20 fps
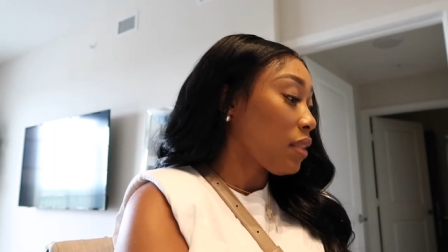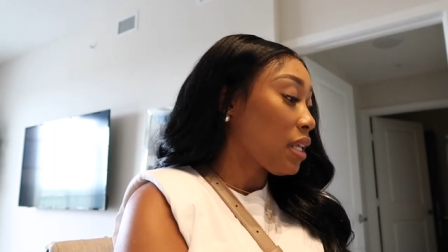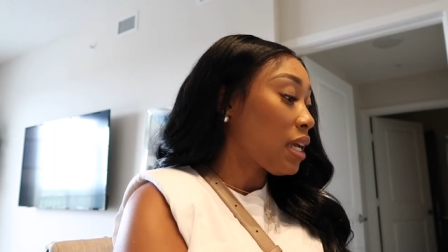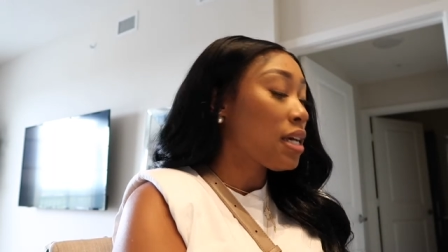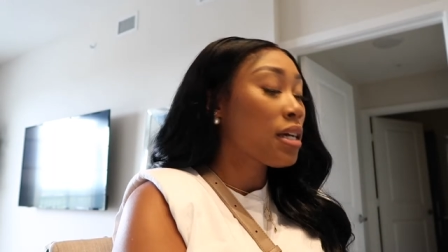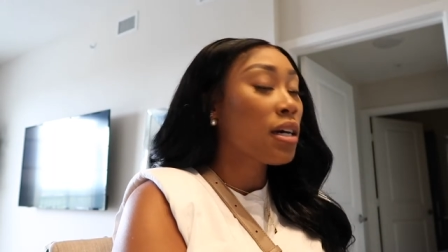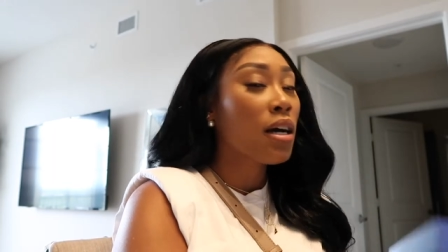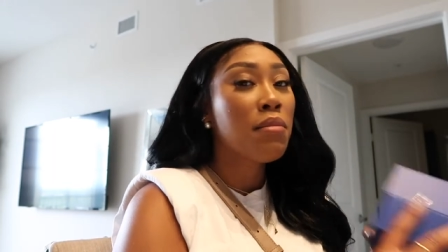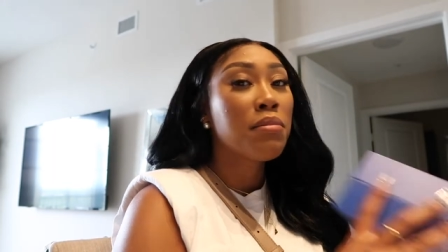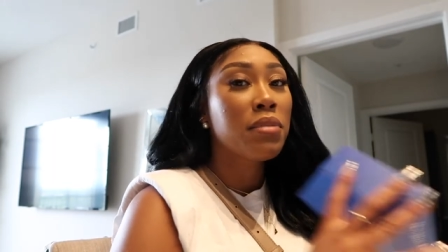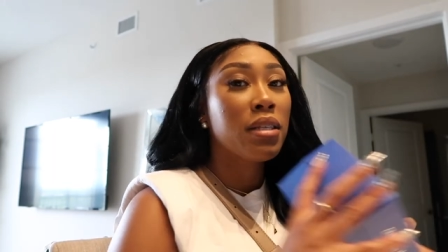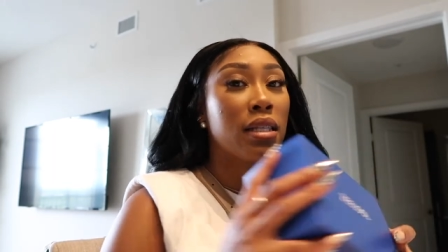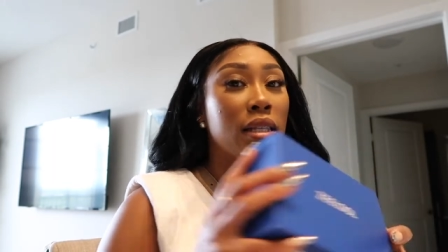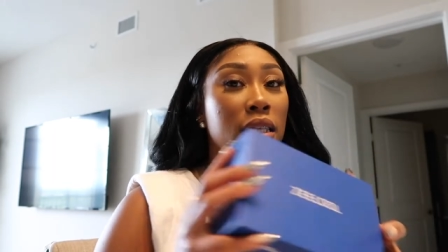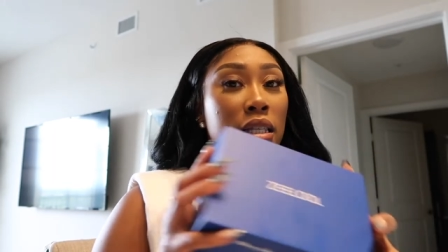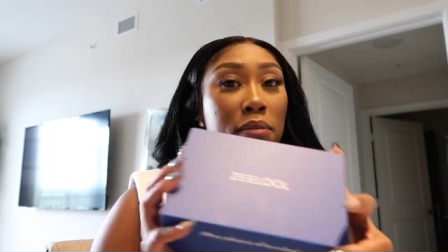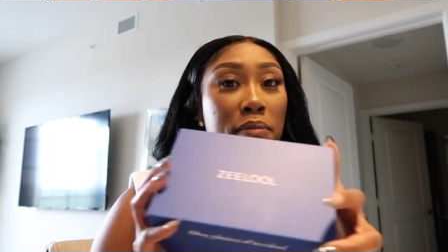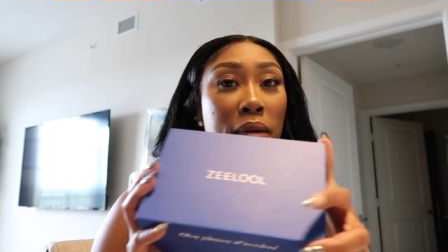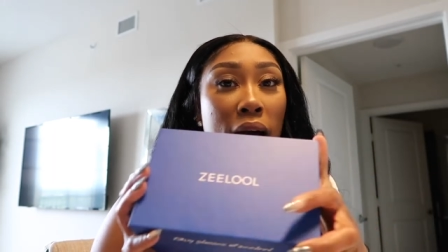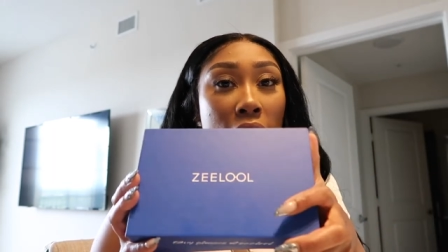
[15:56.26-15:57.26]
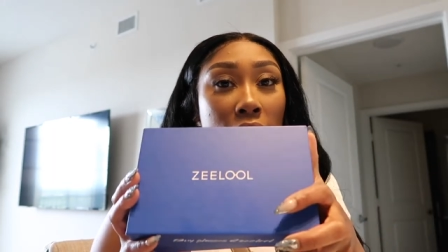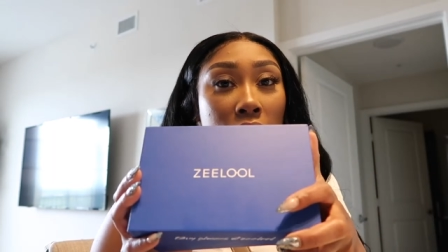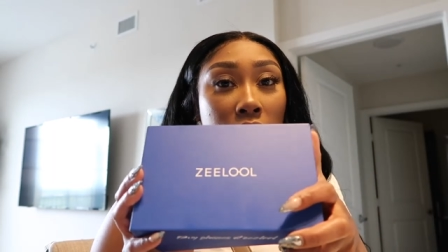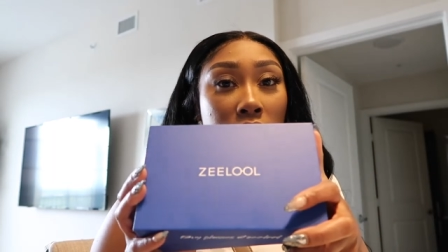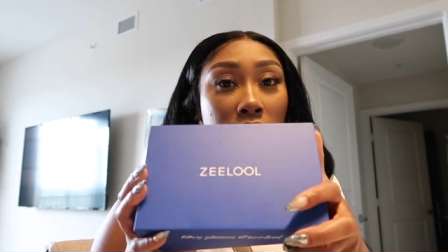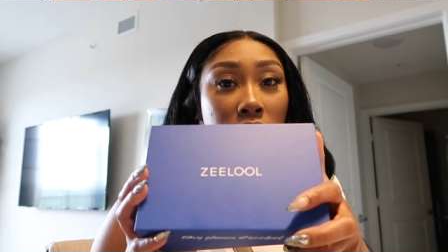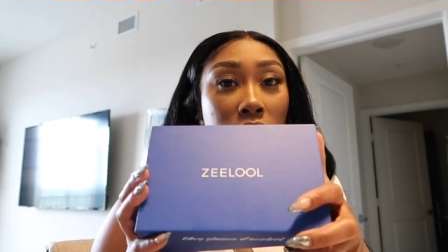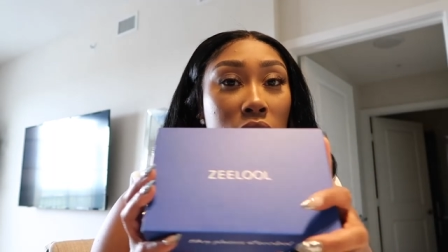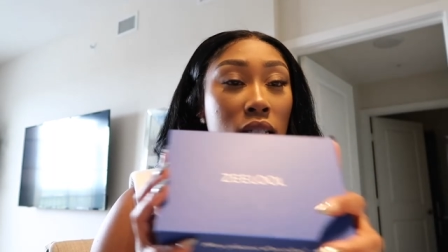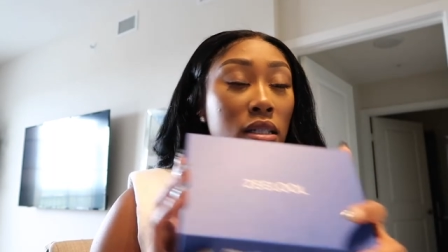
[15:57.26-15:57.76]
it comes in this
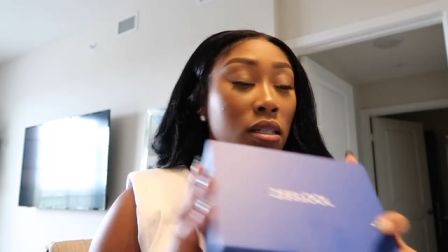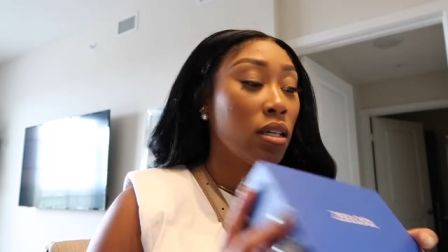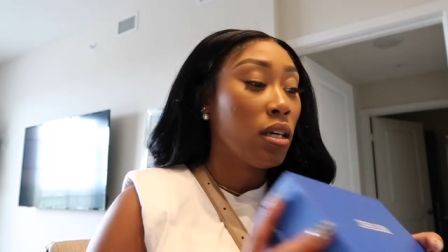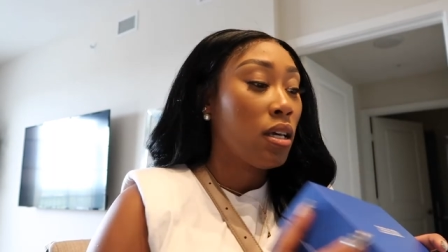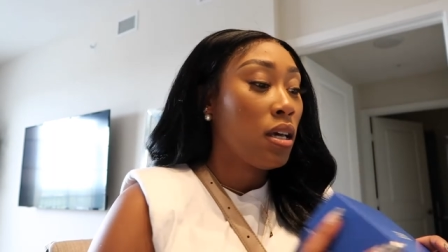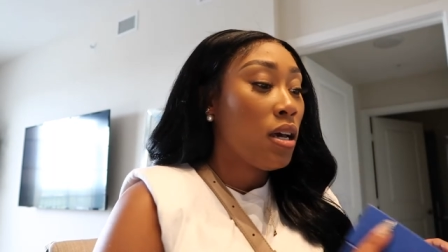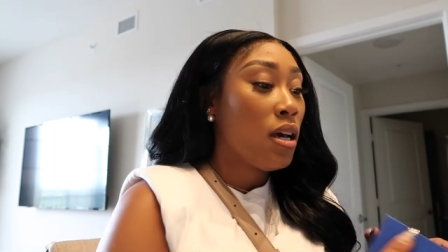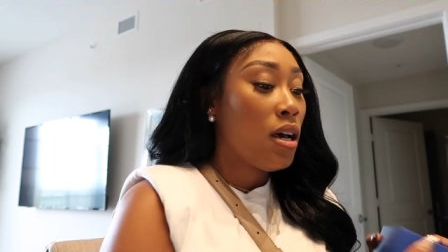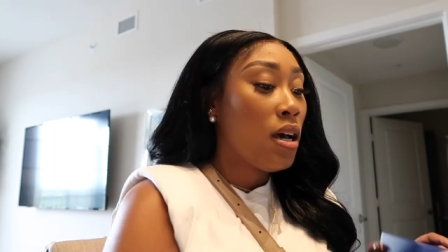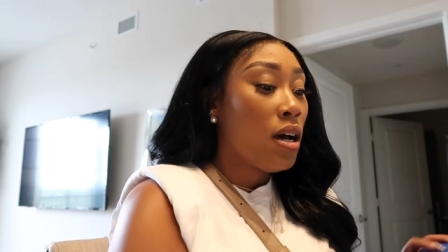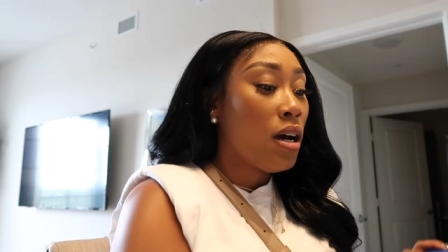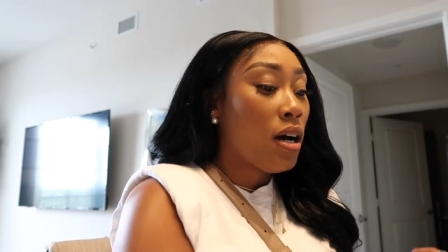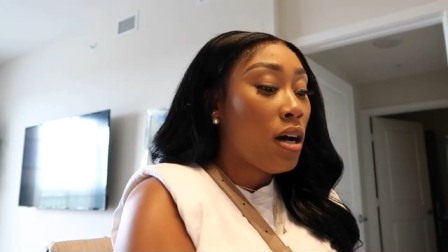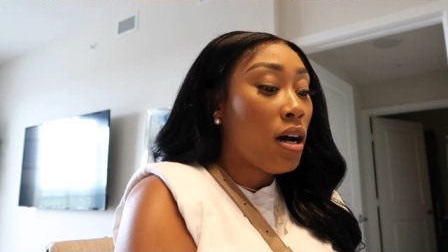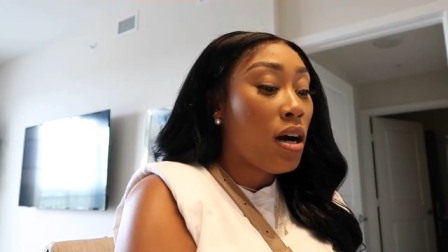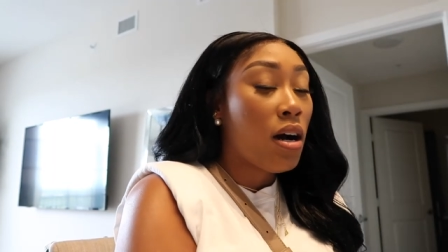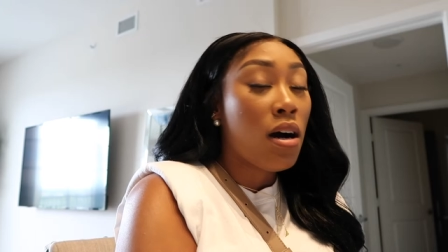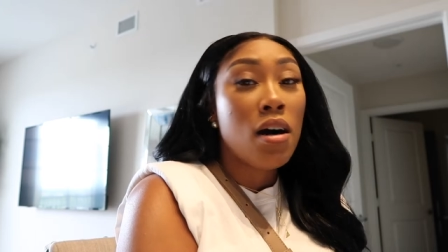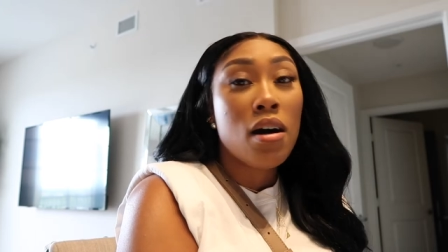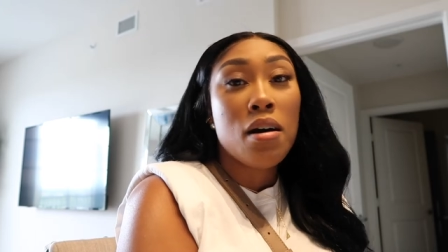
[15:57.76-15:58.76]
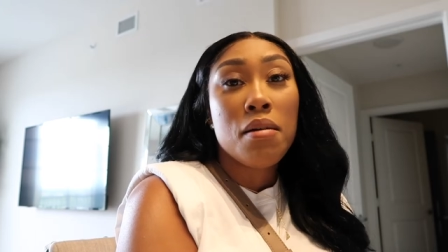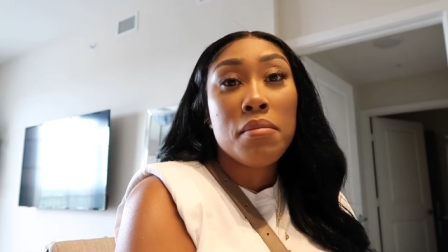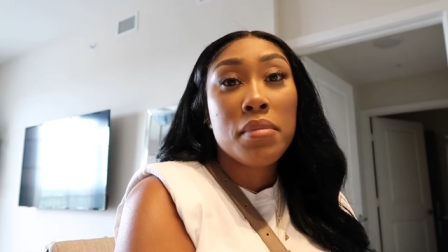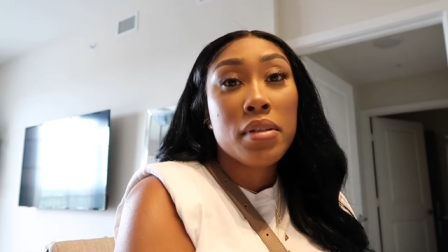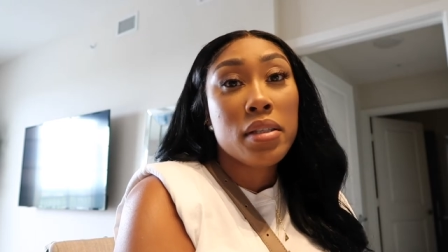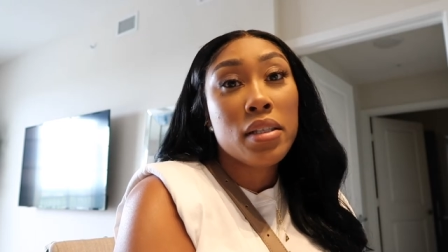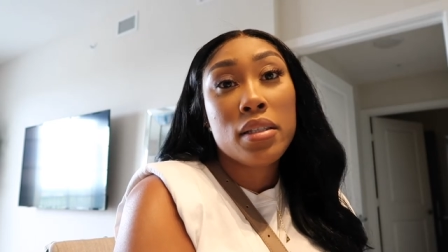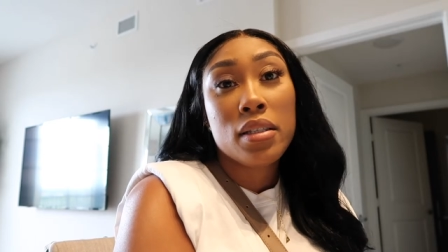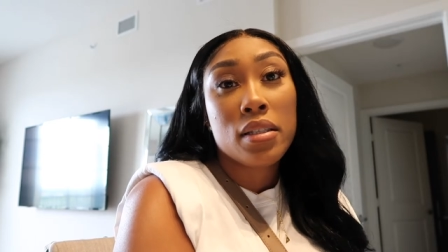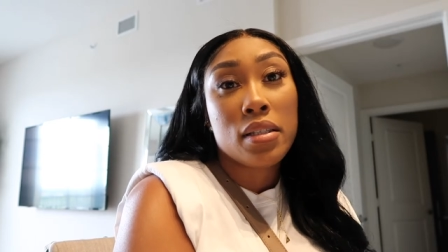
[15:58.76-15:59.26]
packaging.
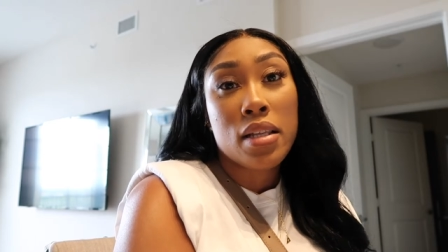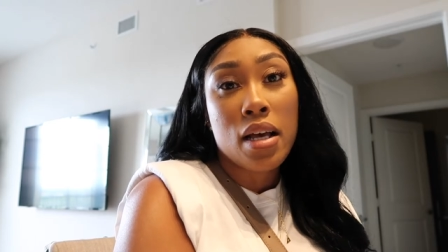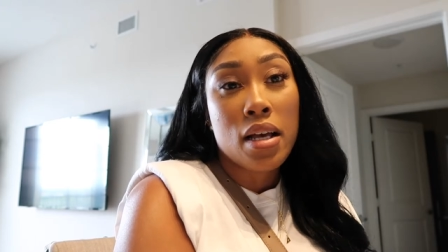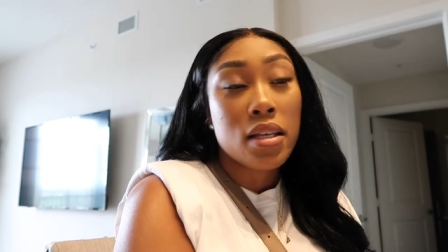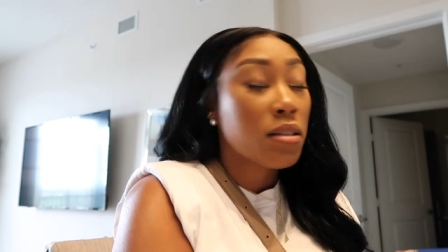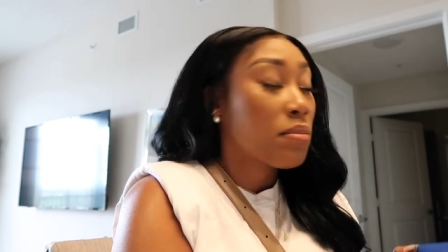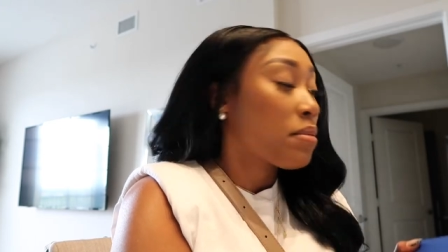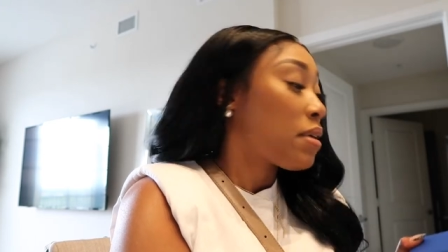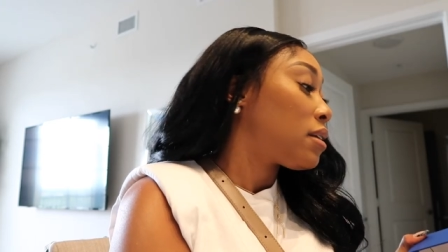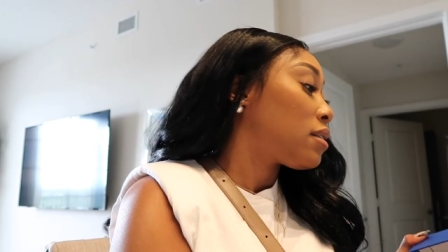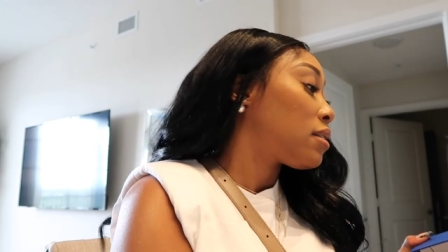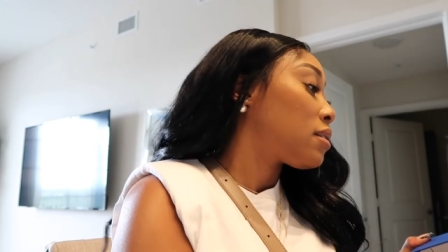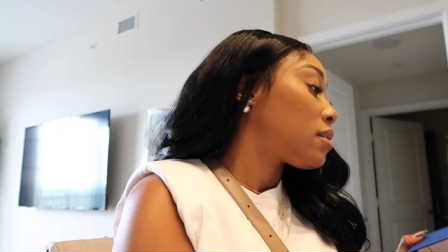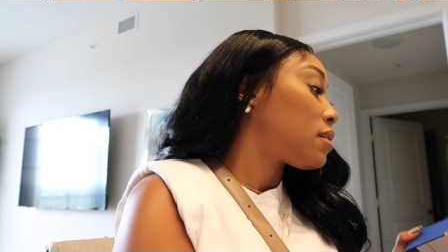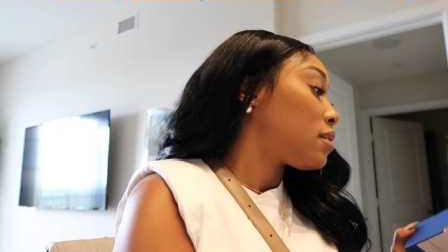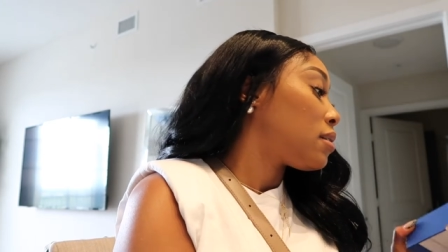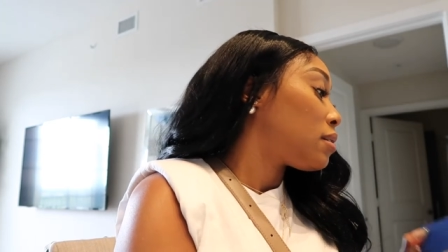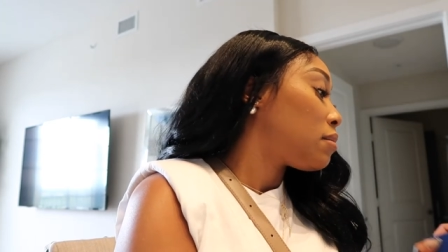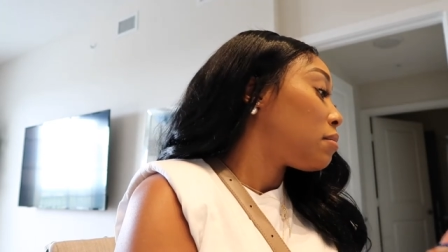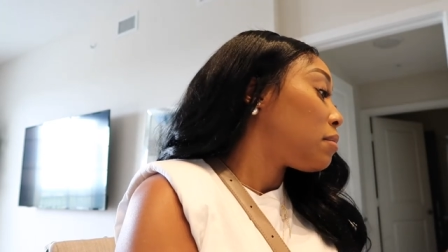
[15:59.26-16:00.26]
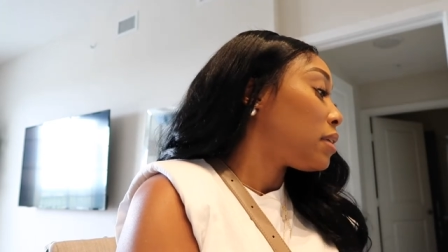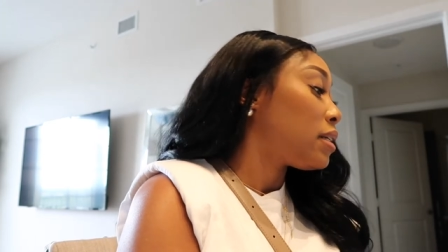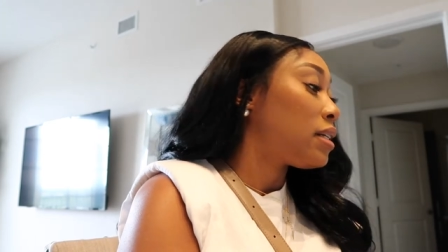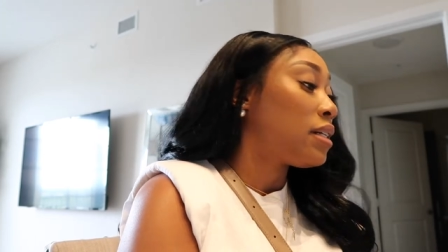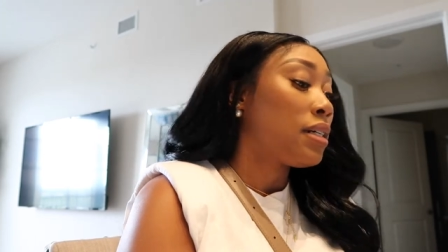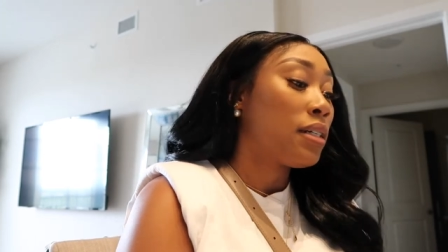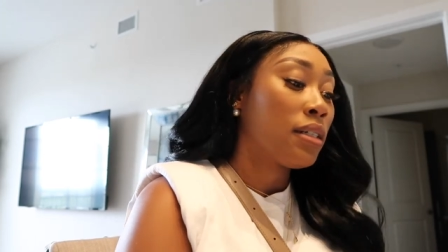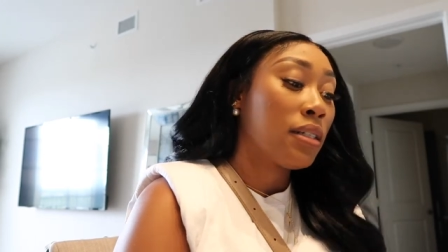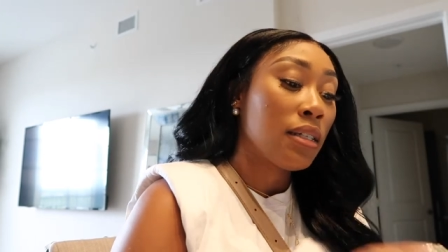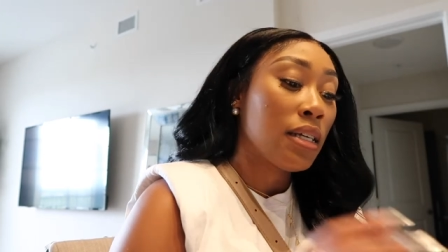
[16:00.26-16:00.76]
This is not sponsored,
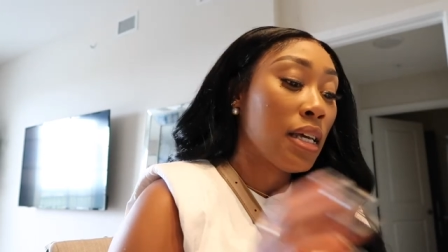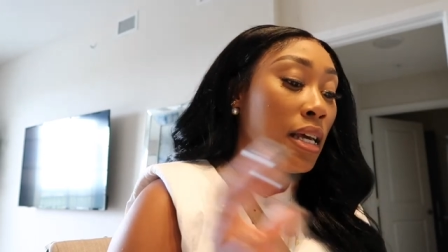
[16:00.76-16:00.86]
but